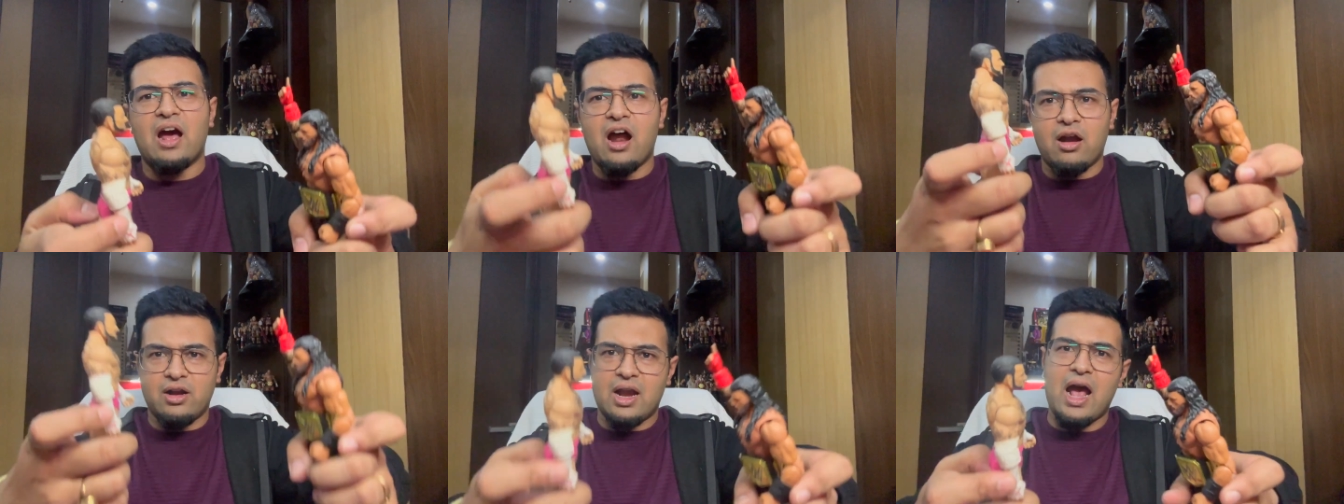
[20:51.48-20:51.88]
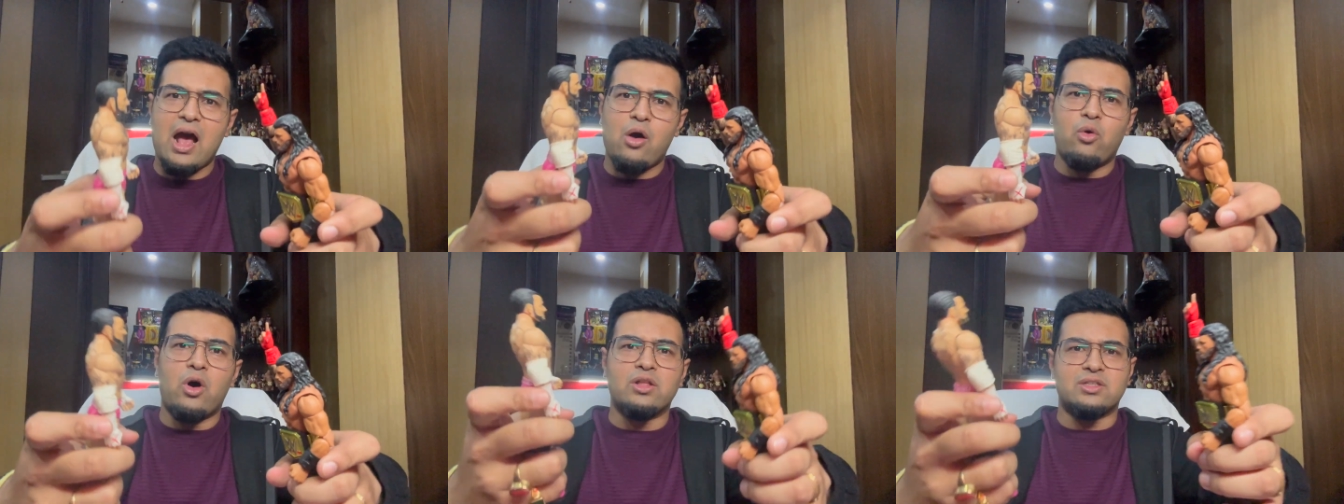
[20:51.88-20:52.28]
are
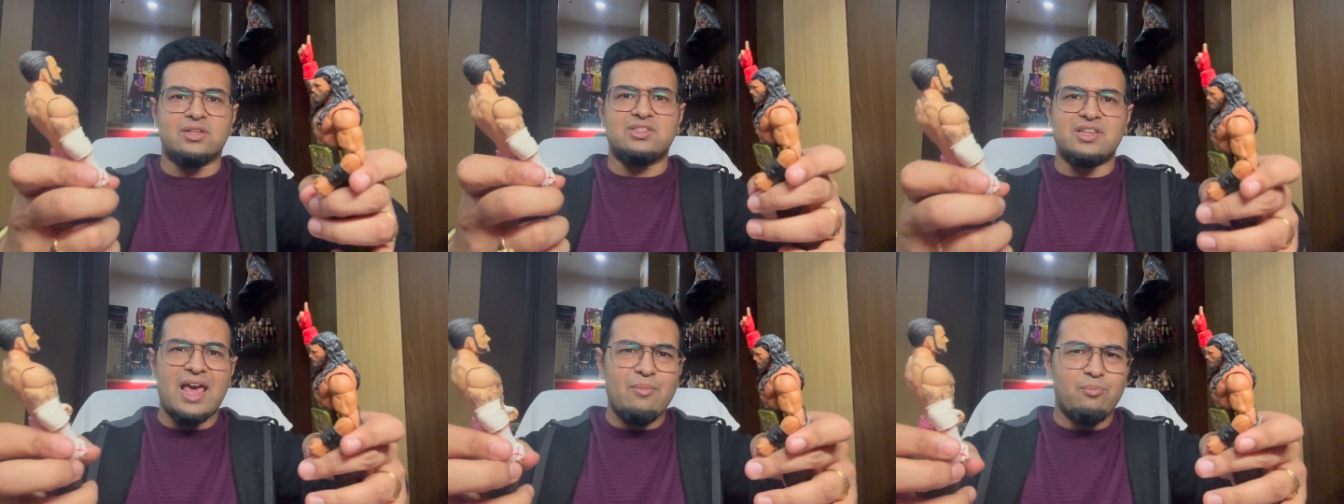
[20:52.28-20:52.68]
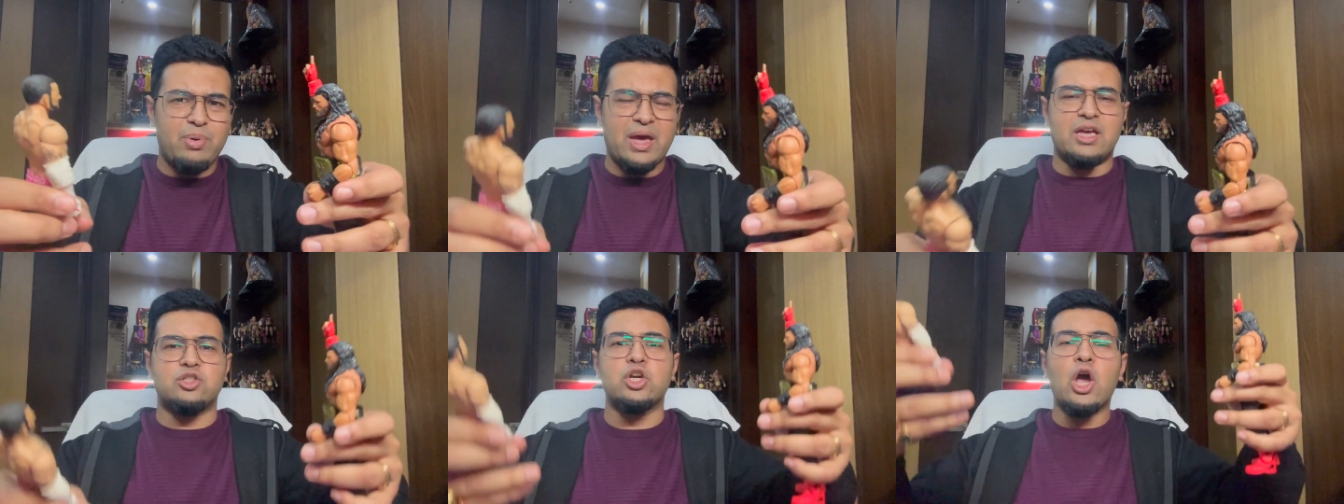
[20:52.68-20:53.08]
now on the same
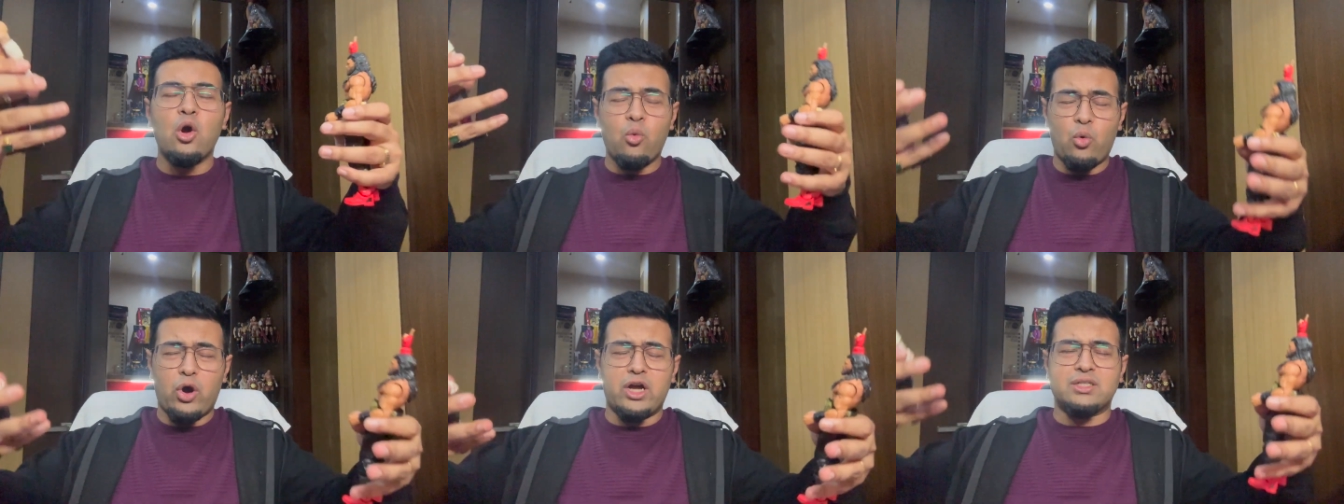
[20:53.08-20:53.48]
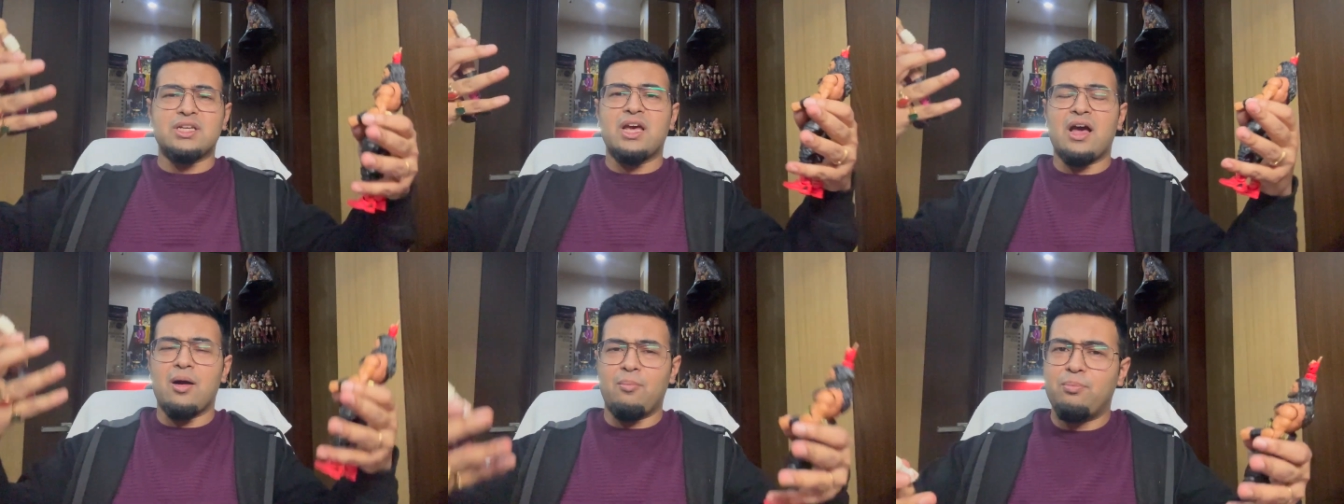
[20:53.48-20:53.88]
page. What
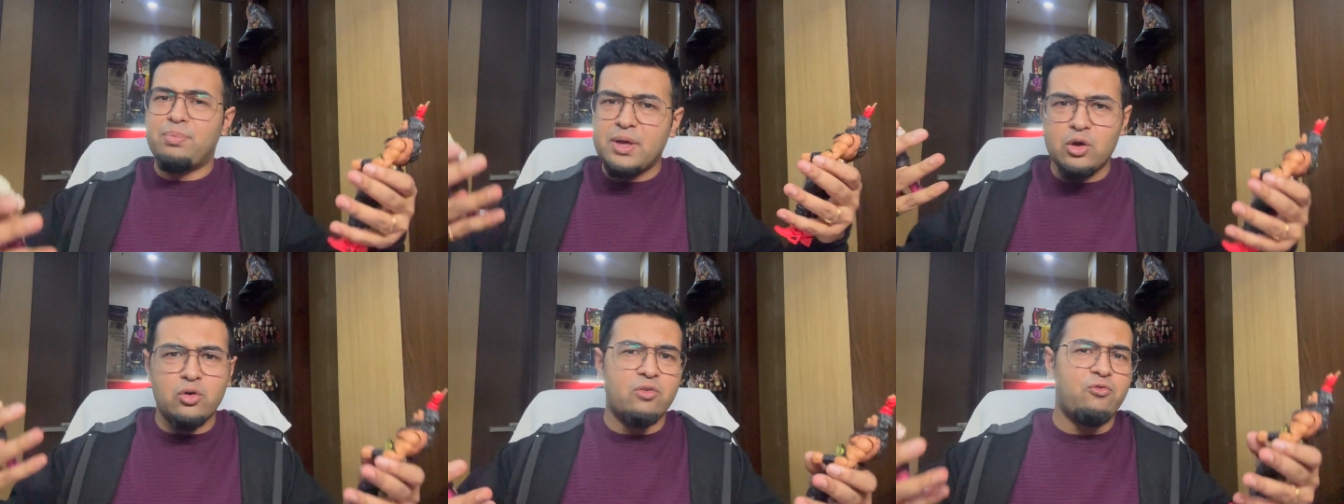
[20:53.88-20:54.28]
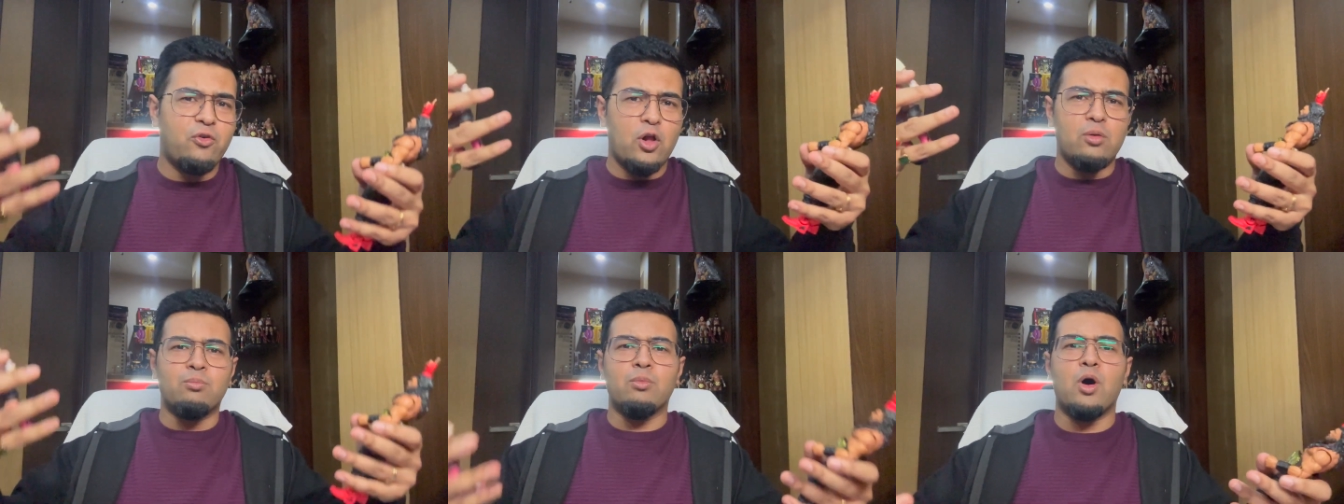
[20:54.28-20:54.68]
a
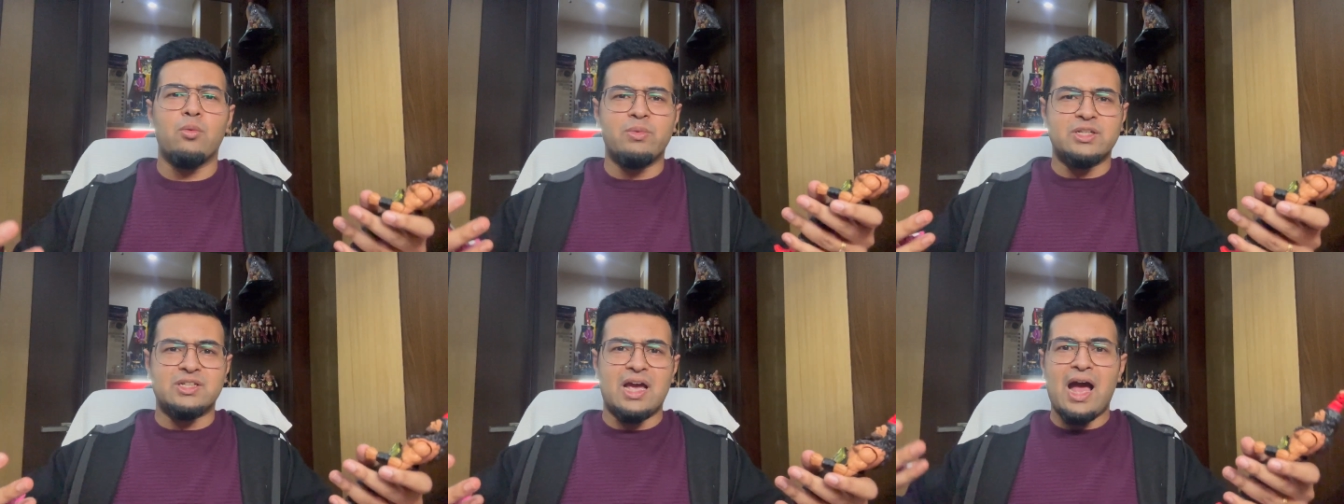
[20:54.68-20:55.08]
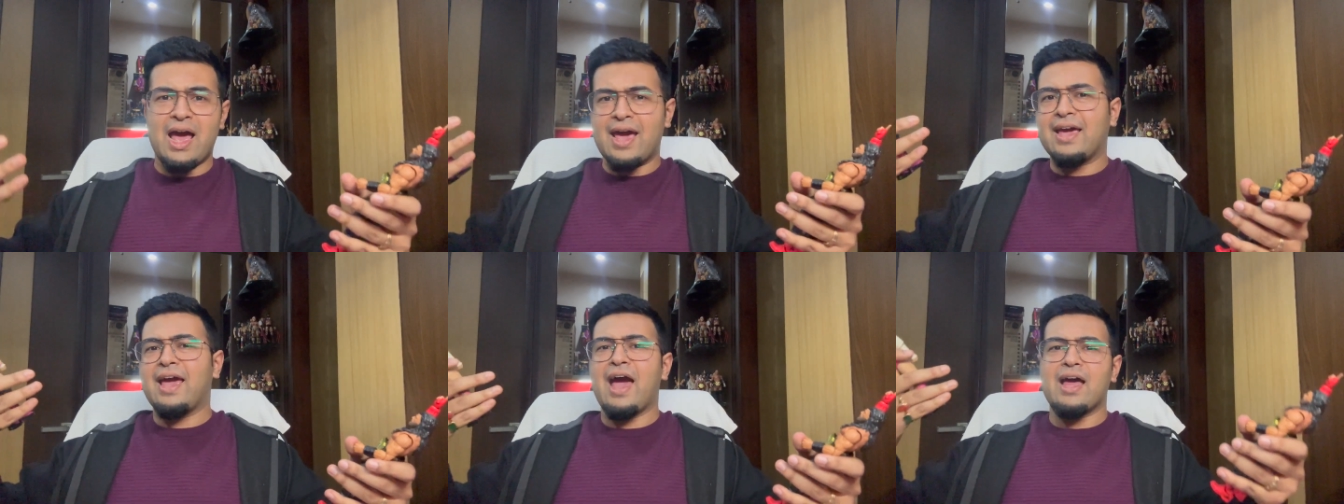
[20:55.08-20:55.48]
beautiful moment. I
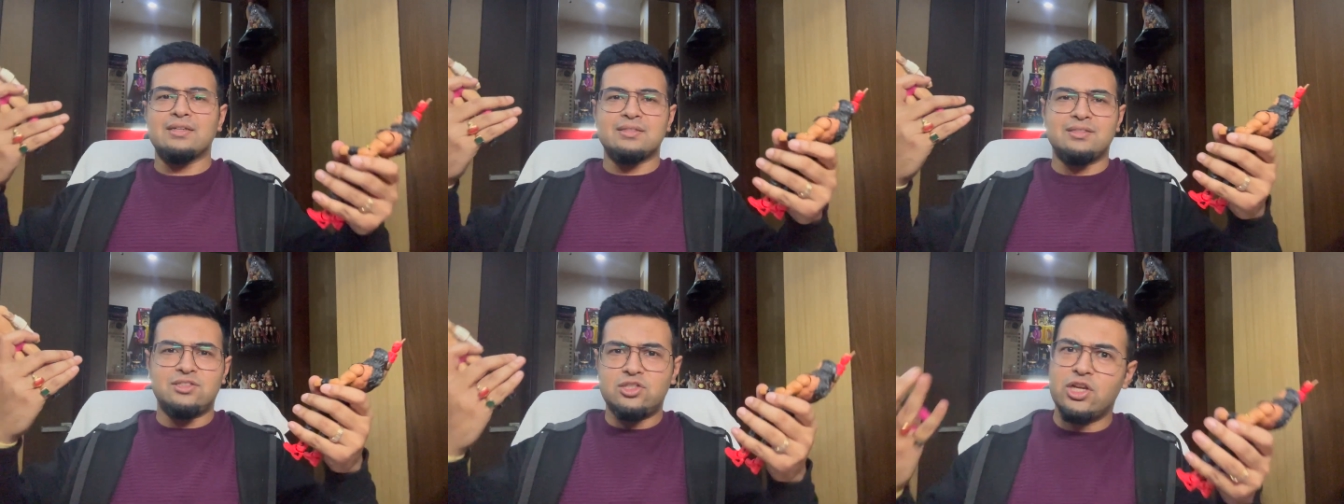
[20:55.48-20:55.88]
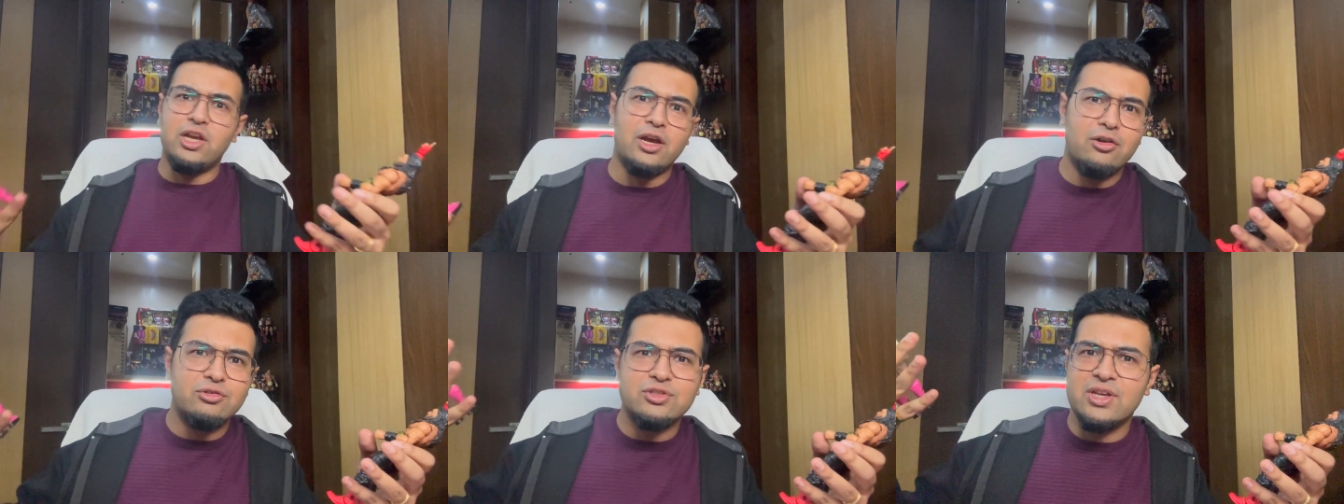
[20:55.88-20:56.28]
had
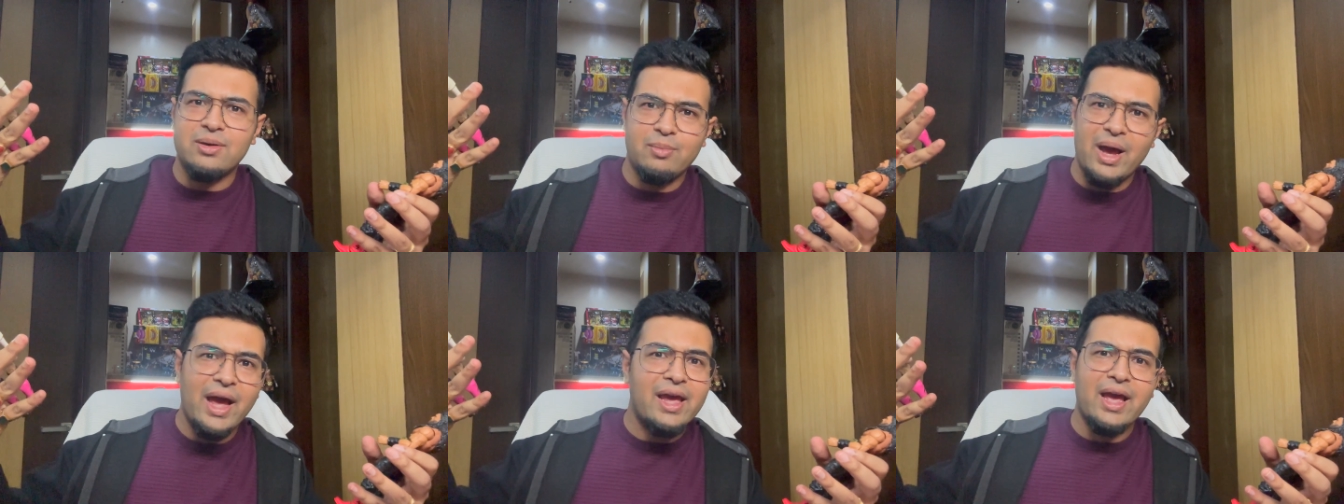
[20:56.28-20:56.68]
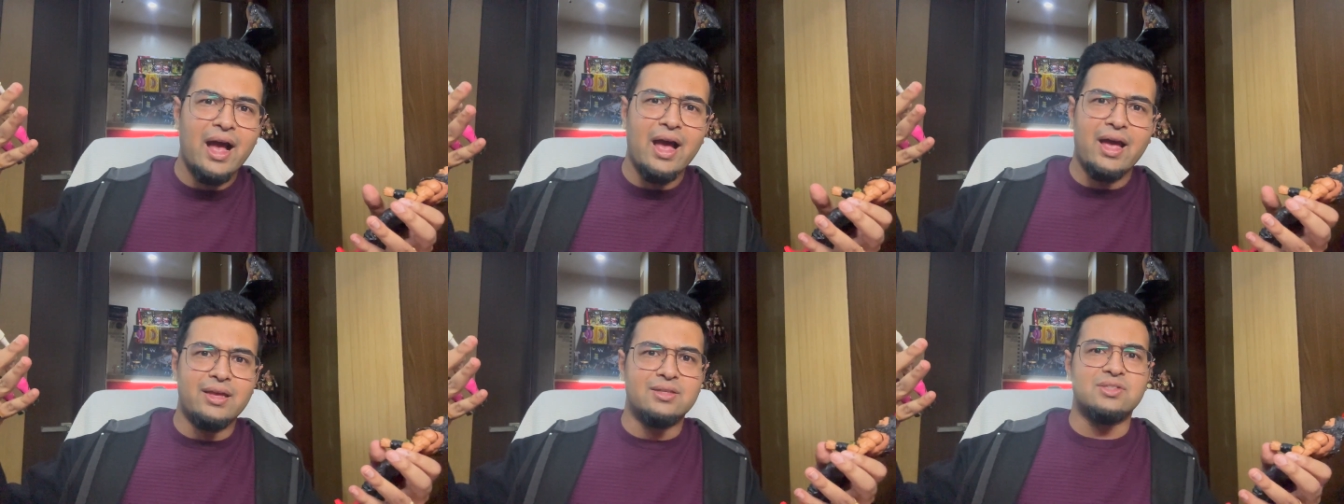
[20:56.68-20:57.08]
tears in my
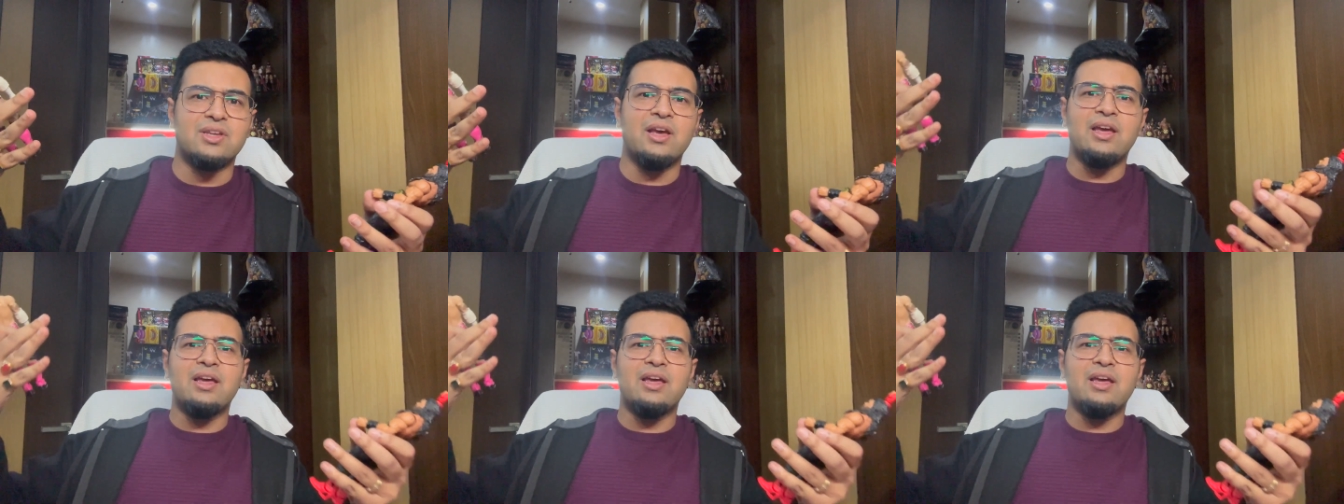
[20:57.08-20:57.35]
eyes.